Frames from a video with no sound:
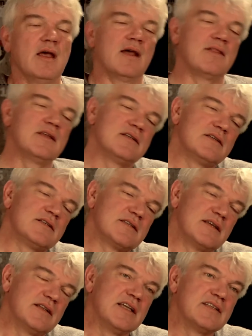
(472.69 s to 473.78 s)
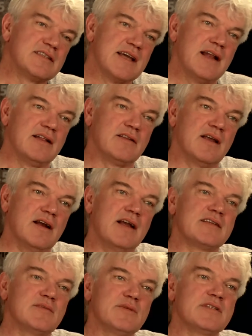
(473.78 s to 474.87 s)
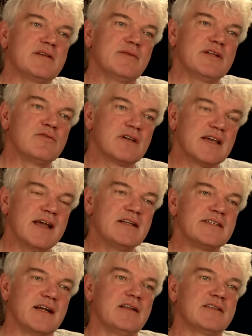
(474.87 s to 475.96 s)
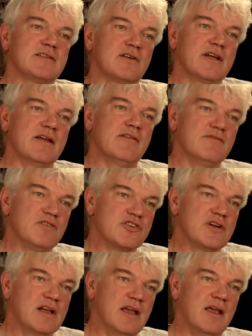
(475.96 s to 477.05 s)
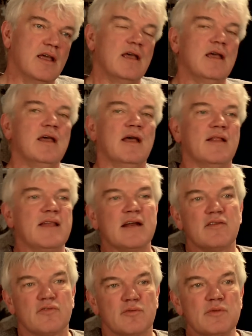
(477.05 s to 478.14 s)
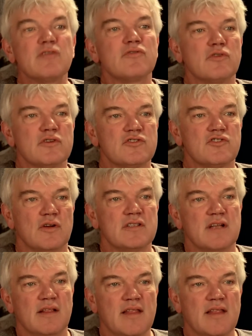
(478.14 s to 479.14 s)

And this needs talent. There has to be somebody who can tell a story visually. And that is for me the first choice.